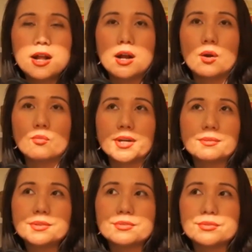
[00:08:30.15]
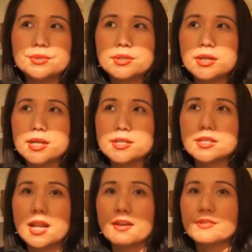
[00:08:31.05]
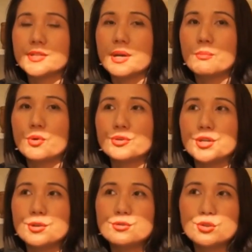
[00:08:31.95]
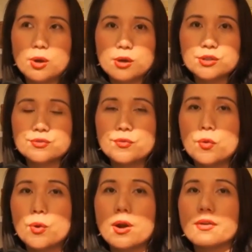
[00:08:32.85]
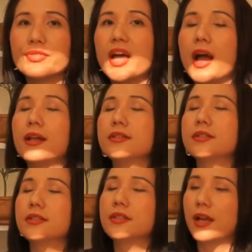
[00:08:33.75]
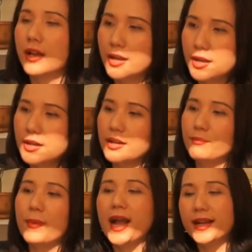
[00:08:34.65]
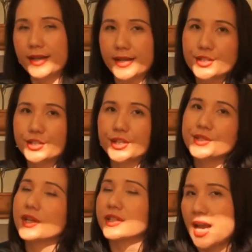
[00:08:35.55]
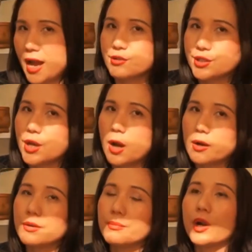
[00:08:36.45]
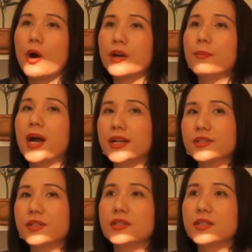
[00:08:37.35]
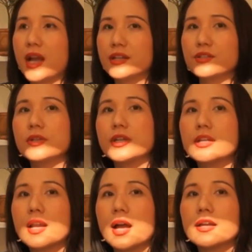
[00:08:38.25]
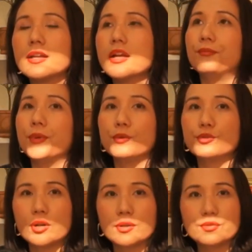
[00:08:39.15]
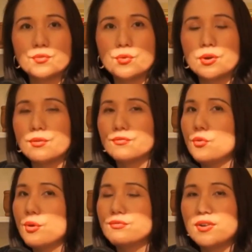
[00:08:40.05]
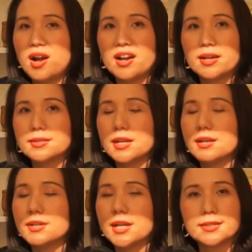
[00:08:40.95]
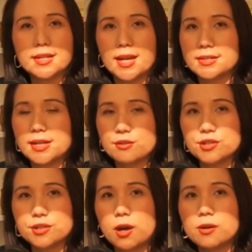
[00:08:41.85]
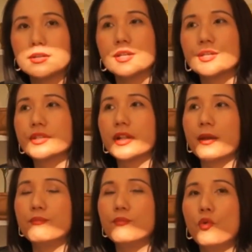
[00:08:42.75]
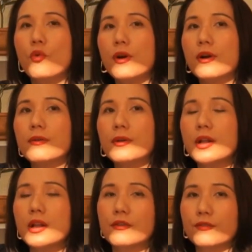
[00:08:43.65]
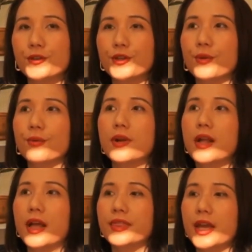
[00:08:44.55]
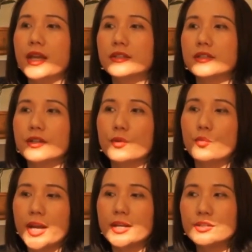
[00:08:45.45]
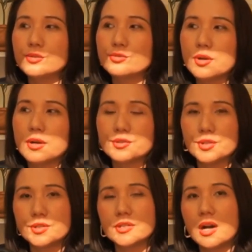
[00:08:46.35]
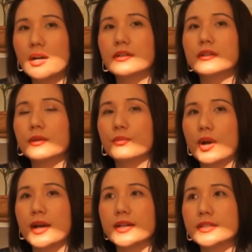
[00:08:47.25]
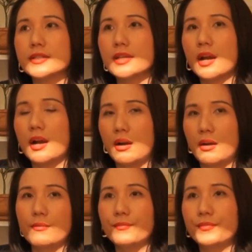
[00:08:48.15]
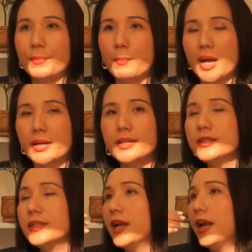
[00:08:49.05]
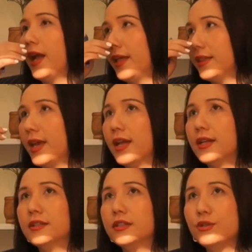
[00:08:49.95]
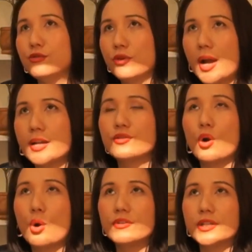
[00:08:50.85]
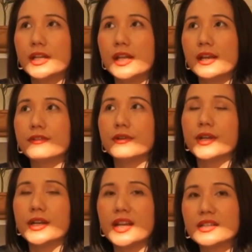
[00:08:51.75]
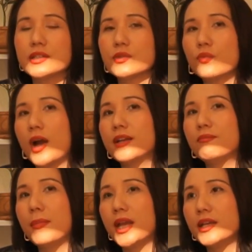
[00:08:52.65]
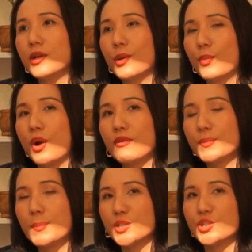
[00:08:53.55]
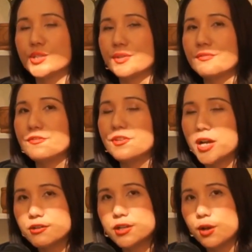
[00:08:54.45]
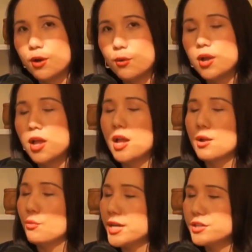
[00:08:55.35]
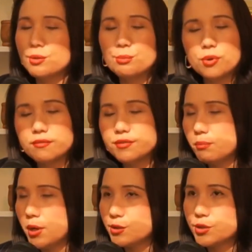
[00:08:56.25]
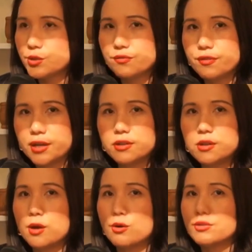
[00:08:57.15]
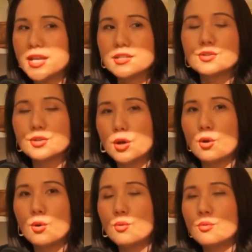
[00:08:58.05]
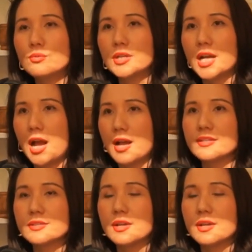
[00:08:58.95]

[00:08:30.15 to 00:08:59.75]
One of the reason is like, for example, you charge for that package is $1,000, but on the market it's actually like people charge for 4, 5, even like $10,000. It's like more for you. And then so the way that you charge is under price of the market. And then you try to over delivery. That's why it make your profit margins very low. When your profit margins very low, there's no cash